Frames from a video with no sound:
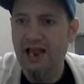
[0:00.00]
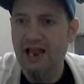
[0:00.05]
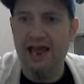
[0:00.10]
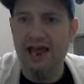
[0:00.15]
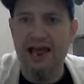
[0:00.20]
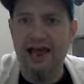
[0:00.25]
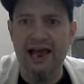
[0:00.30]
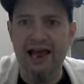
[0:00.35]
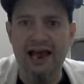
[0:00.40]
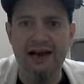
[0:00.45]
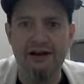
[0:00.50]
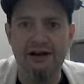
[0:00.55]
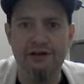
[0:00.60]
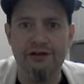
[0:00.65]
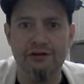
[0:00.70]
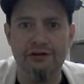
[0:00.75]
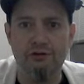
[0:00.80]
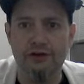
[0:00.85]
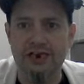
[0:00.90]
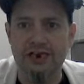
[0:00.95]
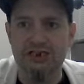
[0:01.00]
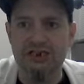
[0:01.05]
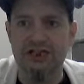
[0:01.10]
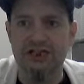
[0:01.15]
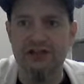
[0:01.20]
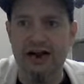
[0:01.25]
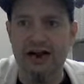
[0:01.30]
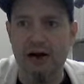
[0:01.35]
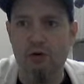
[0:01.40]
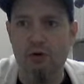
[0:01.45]
And the reason
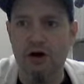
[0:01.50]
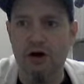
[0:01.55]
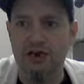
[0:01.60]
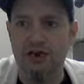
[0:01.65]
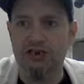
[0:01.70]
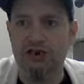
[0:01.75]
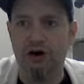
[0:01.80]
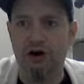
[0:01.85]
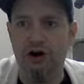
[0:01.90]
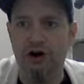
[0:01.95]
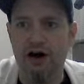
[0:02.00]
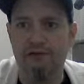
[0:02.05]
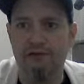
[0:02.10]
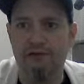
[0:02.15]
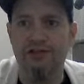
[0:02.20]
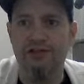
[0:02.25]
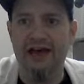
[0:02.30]
that I wanted to start off with